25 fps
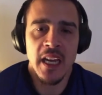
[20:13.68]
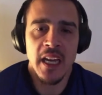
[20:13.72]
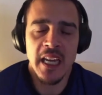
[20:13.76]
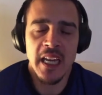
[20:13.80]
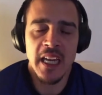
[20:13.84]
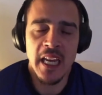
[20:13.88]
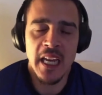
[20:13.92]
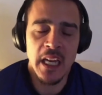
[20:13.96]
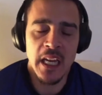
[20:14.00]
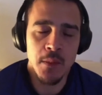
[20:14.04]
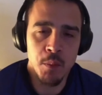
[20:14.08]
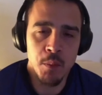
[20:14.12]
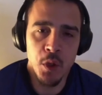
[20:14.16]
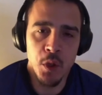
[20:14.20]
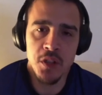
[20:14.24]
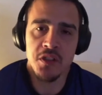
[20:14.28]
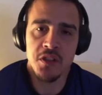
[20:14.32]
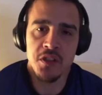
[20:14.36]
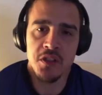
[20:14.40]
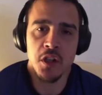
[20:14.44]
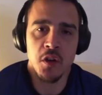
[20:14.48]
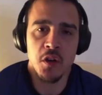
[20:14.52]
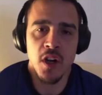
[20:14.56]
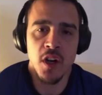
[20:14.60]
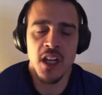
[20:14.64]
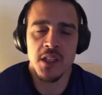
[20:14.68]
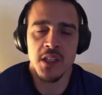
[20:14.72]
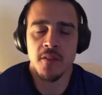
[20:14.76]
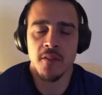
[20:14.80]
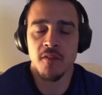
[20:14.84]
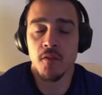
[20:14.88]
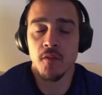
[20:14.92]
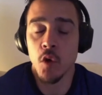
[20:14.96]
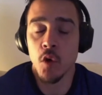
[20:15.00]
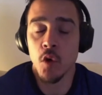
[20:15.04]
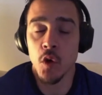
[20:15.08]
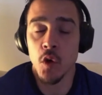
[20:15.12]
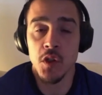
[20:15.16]
he puts across,
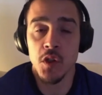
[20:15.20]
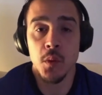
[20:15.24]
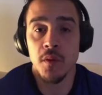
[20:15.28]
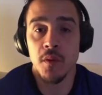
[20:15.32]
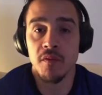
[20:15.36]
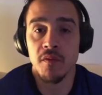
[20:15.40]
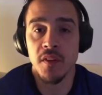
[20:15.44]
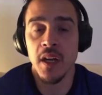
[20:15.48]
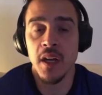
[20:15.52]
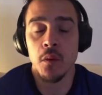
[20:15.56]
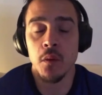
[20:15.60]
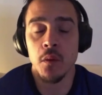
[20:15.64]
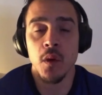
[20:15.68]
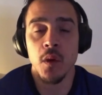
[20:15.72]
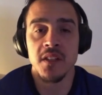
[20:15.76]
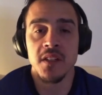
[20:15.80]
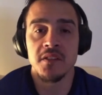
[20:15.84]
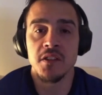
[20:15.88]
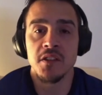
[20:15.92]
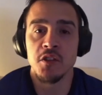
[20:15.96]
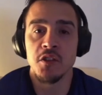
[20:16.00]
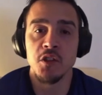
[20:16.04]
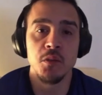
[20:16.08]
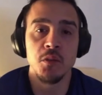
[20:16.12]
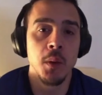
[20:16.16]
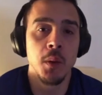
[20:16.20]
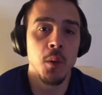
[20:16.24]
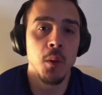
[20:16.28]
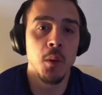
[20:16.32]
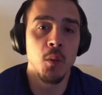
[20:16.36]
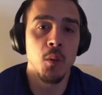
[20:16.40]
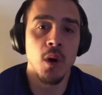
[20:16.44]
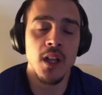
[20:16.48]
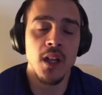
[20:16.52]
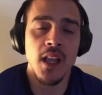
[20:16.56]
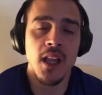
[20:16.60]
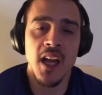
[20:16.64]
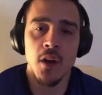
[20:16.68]
of course, what Frank wants to do, but
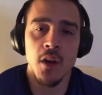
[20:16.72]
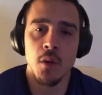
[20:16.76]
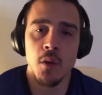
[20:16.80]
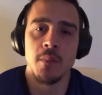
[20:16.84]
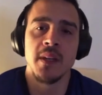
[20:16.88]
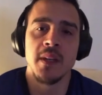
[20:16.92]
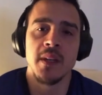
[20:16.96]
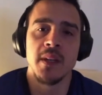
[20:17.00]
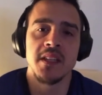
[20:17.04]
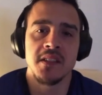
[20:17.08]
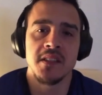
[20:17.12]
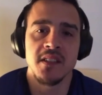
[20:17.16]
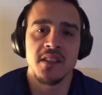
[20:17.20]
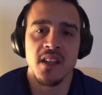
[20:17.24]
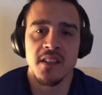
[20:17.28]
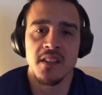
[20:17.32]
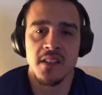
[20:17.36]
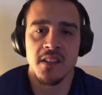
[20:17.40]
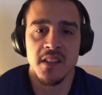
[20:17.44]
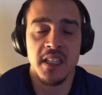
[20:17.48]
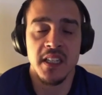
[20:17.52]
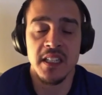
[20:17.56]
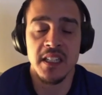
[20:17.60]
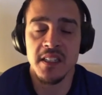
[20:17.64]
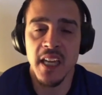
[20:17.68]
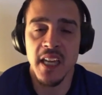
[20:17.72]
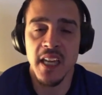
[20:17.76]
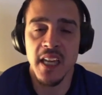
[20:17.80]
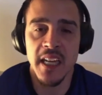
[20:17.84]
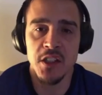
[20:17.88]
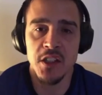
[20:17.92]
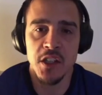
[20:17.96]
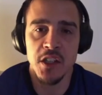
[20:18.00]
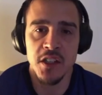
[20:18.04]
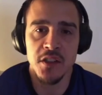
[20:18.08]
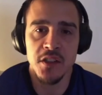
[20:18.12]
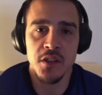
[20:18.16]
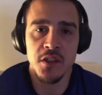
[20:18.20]
a lot of what Mason does is
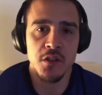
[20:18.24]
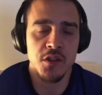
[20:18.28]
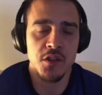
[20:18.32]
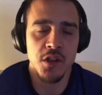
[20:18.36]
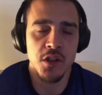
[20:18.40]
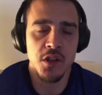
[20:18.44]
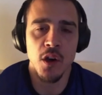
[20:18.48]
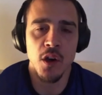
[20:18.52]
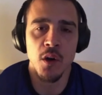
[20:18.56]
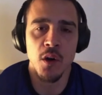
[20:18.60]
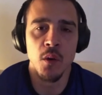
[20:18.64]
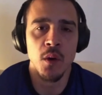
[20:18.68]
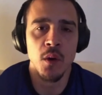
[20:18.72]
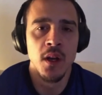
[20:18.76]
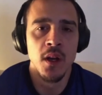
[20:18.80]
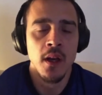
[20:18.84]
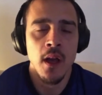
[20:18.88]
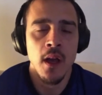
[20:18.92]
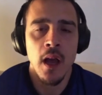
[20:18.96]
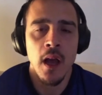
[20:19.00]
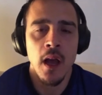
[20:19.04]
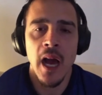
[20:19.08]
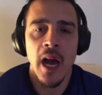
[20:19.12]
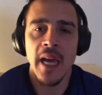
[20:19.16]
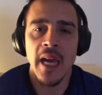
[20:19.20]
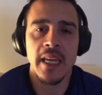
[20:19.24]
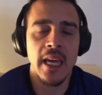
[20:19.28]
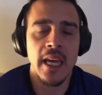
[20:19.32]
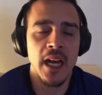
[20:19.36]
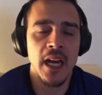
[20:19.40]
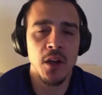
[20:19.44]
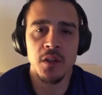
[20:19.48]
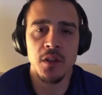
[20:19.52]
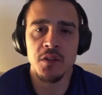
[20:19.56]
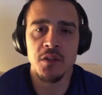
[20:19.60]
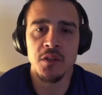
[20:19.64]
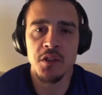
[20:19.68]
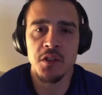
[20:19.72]
contagious. So I
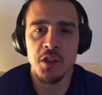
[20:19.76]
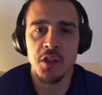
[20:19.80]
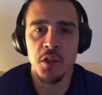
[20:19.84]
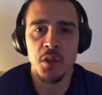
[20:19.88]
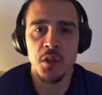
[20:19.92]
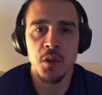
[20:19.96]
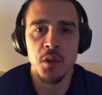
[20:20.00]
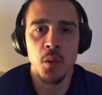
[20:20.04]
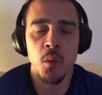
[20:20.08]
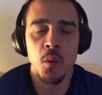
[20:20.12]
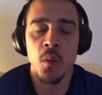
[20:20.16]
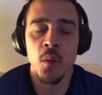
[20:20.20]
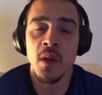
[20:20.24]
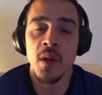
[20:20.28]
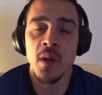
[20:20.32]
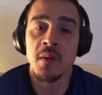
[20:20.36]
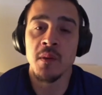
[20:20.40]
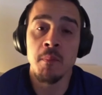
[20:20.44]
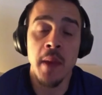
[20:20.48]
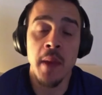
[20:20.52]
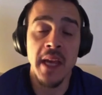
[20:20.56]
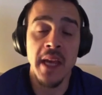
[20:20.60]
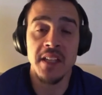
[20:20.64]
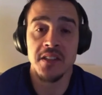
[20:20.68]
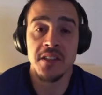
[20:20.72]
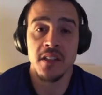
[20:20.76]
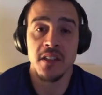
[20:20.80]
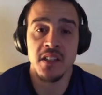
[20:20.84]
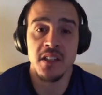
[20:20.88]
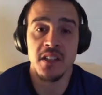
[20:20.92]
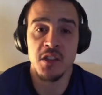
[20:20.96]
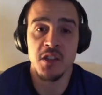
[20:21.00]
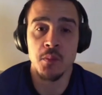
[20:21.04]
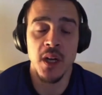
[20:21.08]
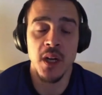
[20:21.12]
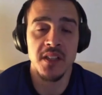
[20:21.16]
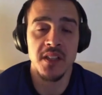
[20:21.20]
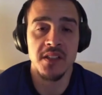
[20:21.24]
guarantee you, when Mason
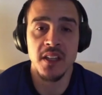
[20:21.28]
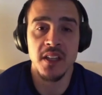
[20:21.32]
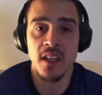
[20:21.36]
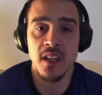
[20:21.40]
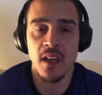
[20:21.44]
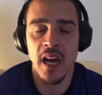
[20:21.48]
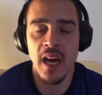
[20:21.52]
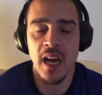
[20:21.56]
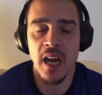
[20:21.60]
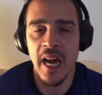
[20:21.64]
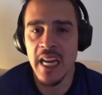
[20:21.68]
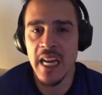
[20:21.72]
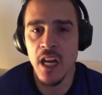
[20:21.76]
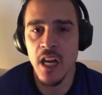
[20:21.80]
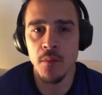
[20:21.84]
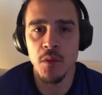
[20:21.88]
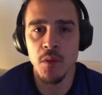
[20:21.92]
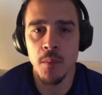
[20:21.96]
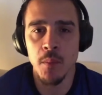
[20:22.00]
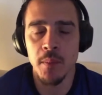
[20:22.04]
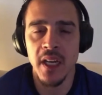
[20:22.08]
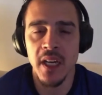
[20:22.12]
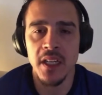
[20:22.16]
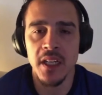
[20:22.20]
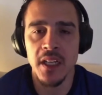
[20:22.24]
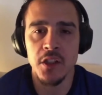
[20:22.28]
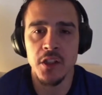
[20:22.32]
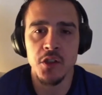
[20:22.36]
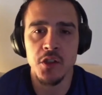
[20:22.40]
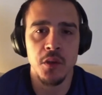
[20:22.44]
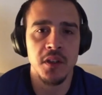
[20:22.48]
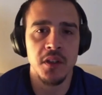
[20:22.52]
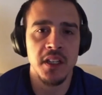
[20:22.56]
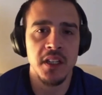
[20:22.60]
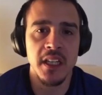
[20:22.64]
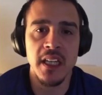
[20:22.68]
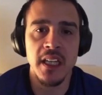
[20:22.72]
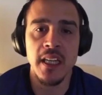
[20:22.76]
is pressing high up the pitch,
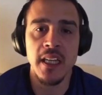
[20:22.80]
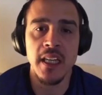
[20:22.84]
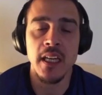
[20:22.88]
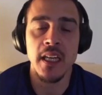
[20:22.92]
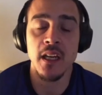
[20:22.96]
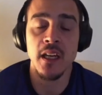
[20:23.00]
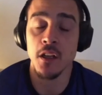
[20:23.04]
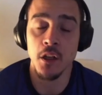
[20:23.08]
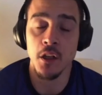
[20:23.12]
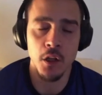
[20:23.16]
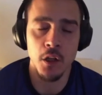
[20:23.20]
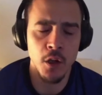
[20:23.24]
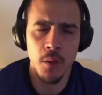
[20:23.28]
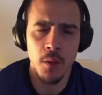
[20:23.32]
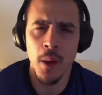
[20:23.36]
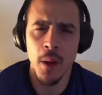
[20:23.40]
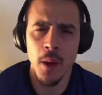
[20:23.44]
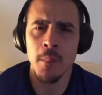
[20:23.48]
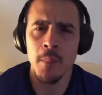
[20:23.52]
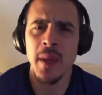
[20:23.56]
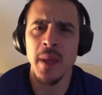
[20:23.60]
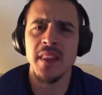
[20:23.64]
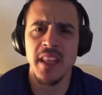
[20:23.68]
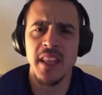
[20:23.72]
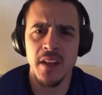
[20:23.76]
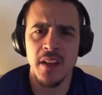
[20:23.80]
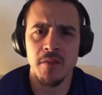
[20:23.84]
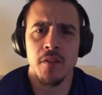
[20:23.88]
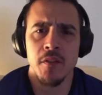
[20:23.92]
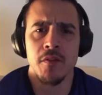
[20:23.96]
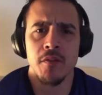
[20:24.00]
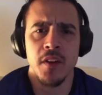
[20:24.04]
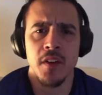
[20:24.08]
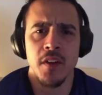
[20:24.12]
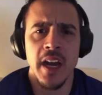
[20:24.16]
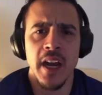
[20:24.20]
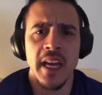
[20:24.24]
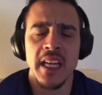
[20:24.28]
or he, you know, a big thing for
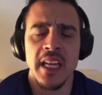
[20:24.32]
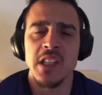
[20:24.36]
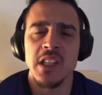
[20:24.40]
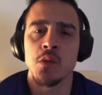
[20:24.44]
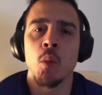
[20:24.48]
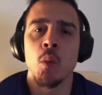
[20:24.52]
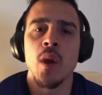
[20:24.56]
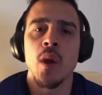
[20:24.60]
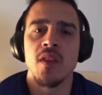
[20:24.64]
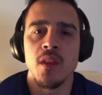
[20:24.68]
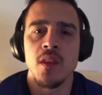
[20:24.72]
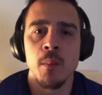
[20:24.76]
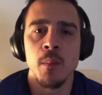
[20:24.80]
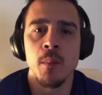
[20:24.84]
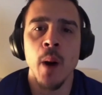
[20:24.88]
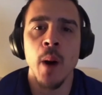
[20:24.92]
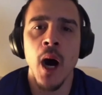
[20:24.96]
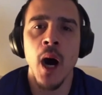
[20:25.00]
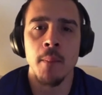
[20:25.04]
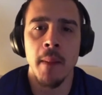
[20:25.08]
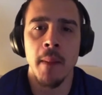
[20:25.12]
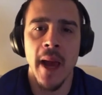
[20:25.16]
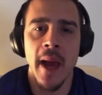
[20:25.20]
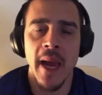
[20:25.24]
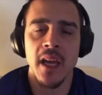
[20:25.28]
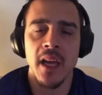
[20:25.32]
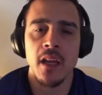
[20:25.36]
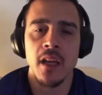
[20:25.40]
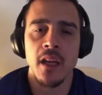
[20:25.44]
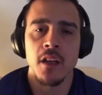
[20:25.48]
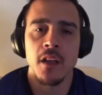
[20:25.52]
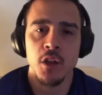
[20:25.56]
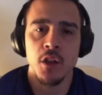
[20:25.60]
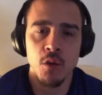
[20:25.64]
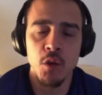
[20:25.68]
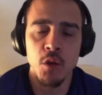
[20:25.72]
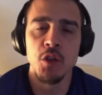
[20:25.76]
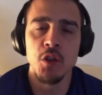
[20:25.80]
Frank is win the ball back.
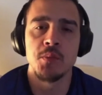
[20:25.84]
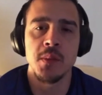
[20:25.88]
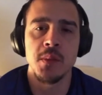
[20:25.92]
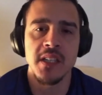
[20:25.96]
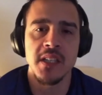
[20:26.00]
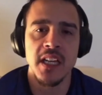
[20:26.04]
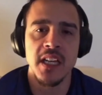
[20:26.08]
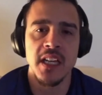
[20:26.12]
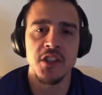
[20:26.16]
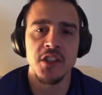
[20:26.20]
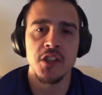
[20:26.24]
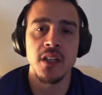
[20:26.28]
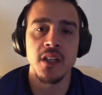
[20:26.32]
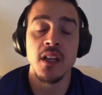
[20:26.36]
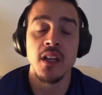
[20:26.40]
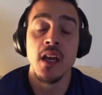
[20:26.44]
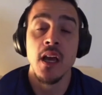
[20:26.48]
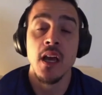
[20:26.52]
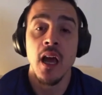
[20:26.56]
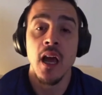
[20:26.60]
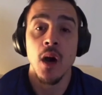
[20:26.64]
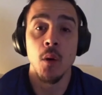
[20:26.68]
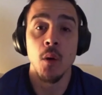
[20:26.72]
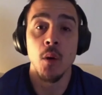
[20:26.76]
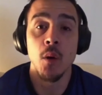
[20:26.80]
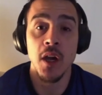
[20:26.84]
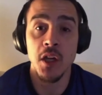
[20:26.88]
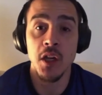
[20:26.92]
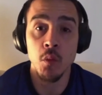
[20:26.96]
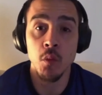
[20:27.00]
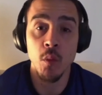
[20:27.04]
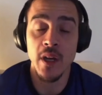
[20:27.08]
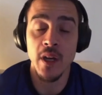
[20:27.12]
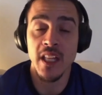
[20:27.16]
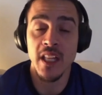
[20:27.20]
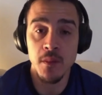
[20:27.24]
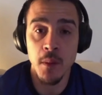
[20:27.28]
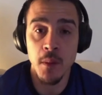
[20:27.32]
You lose possession, I want you
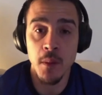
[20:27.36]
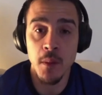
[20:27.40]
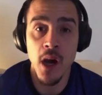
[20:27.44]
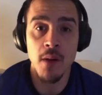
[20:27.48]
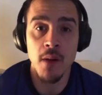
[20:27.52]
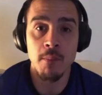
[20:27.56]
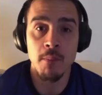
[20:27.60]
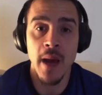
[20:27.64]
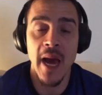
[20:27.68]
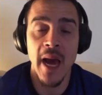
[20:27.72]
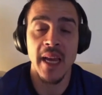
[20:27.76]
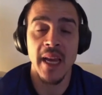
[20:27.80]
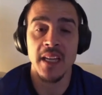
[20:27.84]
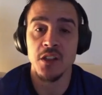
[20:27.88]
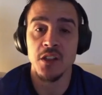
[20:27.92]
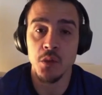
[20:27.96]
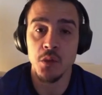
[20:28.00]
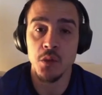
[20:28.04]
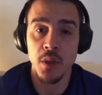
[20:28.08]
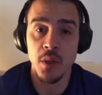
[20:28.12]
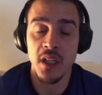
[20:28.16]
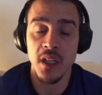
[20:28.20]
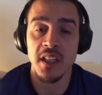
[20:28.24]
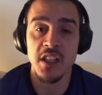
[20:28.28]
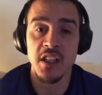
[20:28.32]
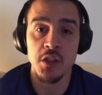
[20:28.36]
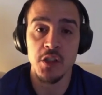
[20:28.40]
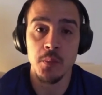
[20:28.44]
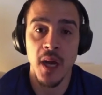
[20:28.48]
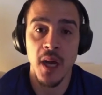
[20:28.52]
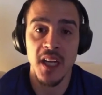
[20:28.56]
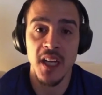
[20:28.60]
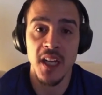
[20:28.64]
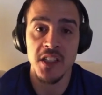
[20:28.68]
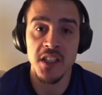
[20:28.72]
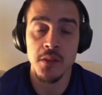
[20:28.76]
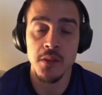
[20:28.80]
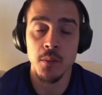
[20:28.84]
winning the ball back as quickly as
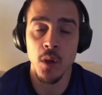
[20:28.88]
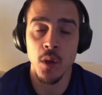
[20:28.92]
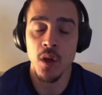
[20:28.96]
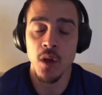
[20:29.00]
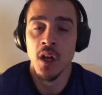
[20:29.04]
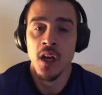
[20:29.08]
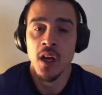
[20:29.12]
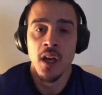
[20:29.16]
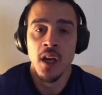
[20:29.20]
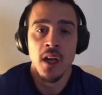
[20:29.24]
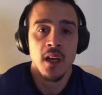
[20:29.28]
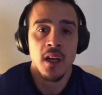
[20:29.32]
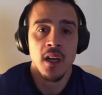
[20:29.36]
possible.